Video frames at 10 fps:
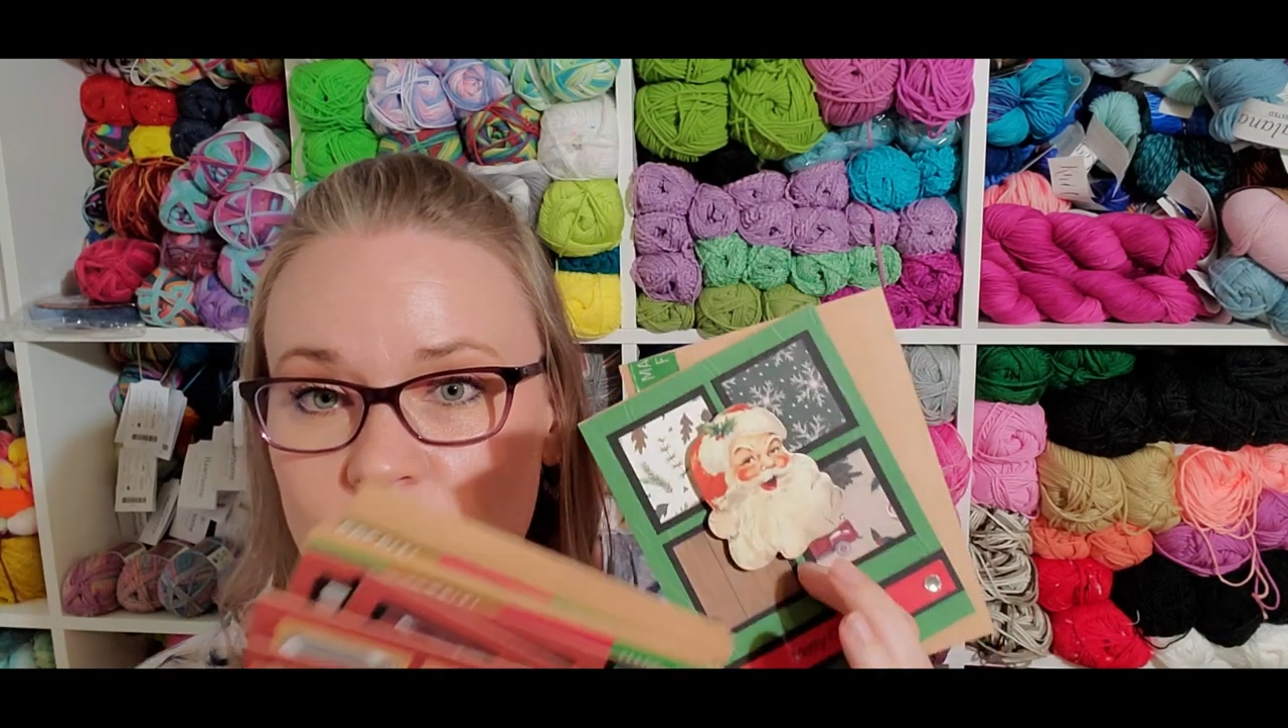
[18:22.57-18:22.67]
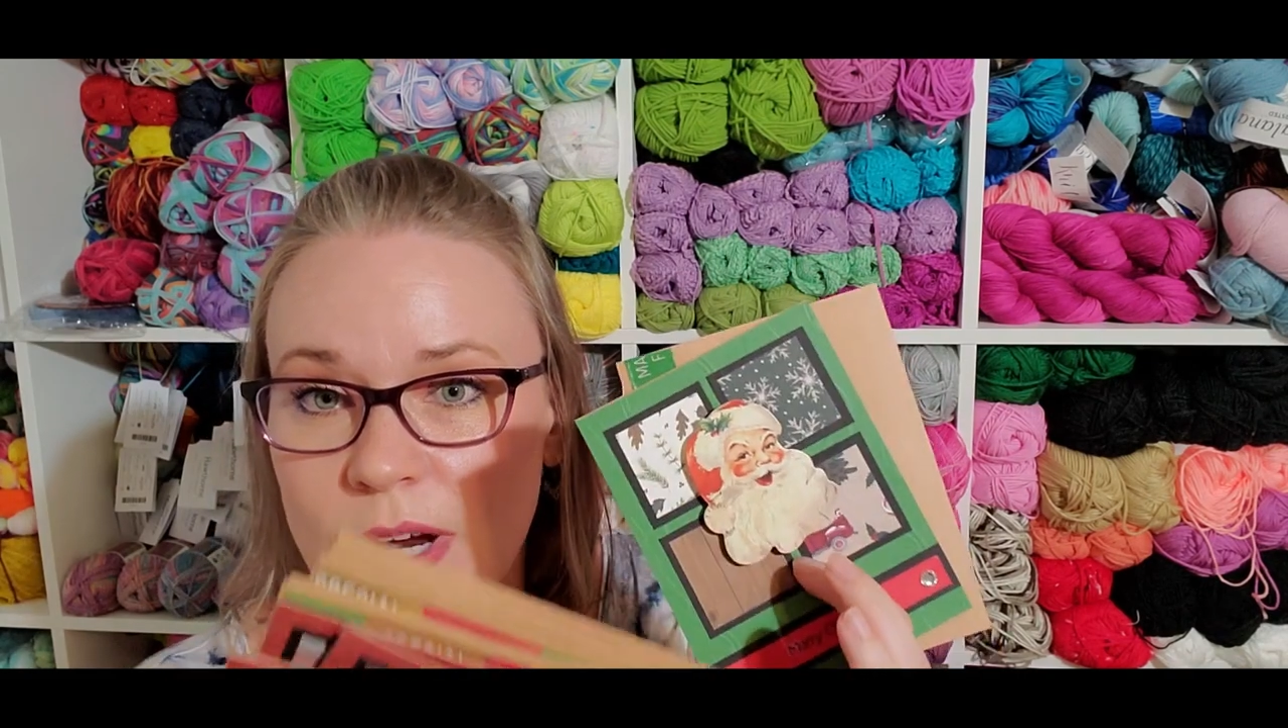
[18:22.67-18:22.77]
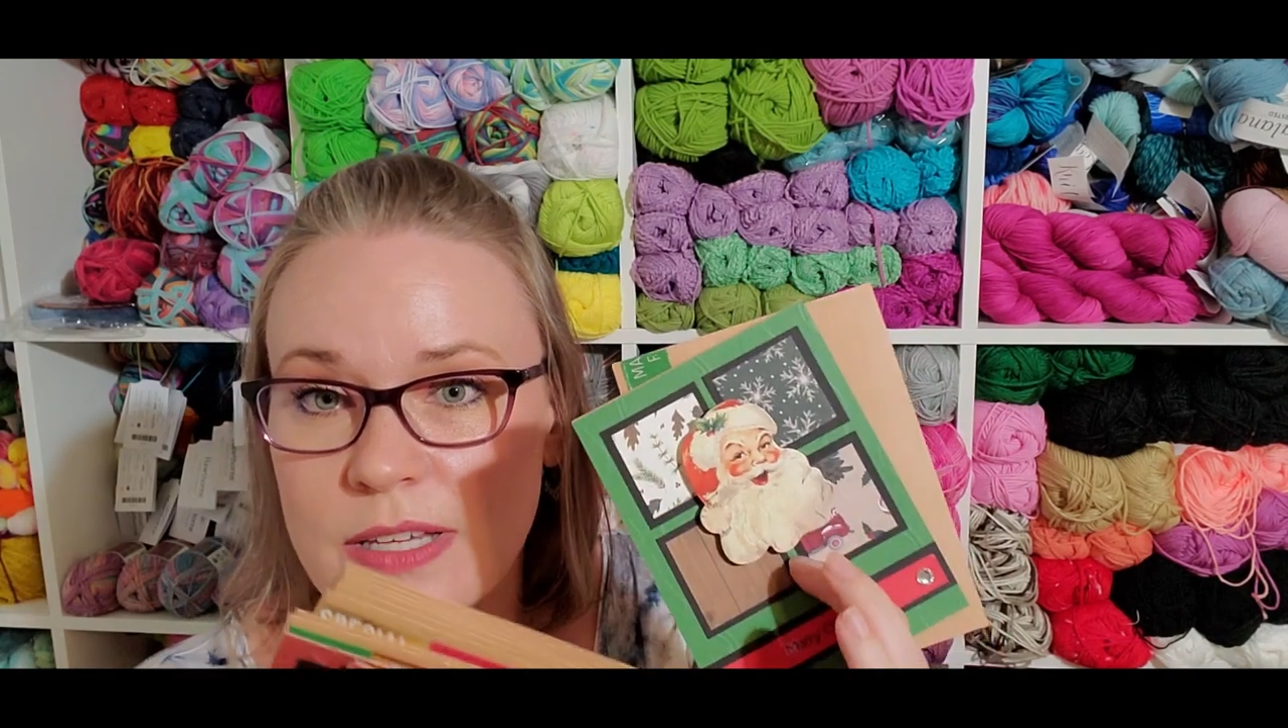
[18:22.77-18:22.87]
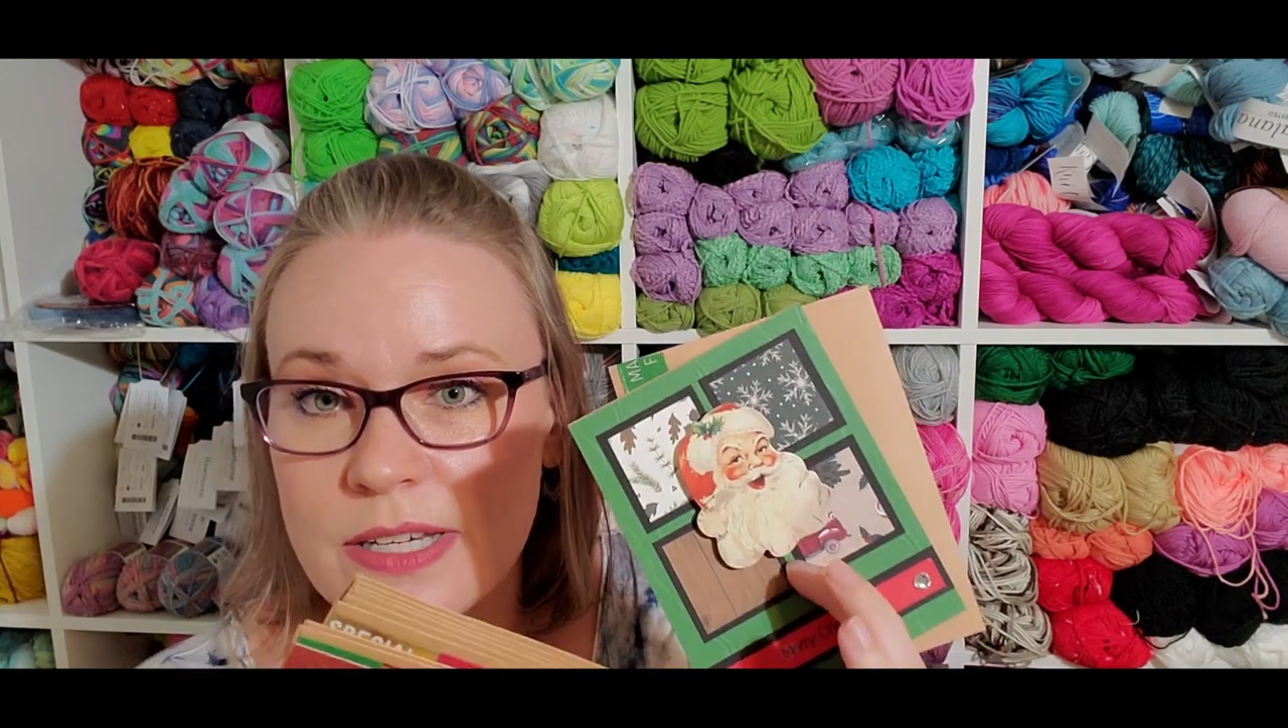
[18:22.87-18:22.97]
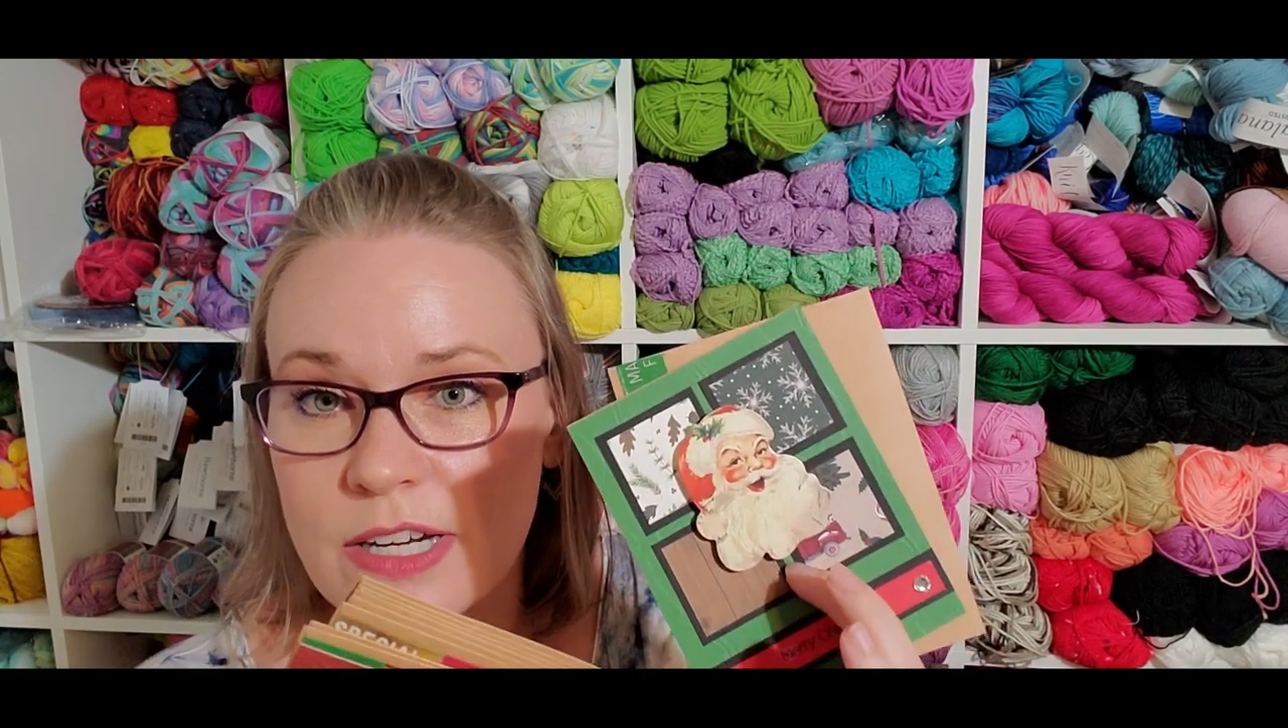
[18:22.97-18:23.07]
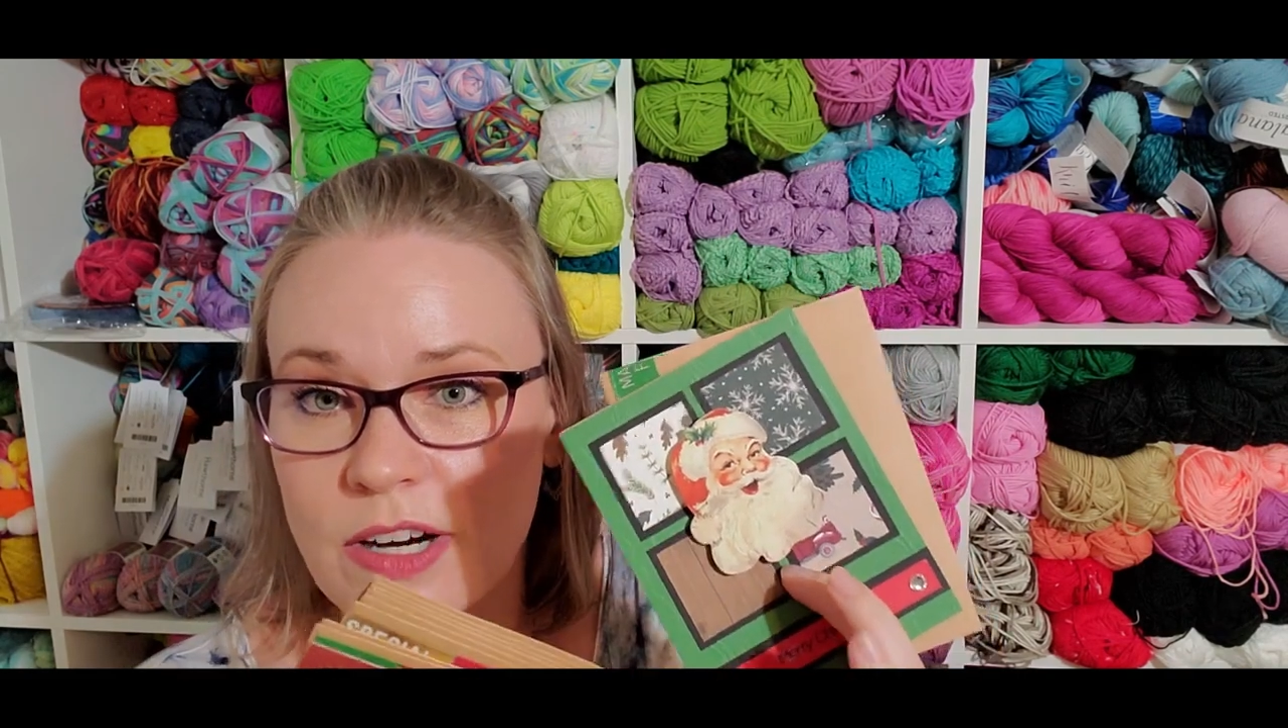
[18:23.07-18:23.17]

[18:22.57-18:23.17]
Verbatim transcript: Rustic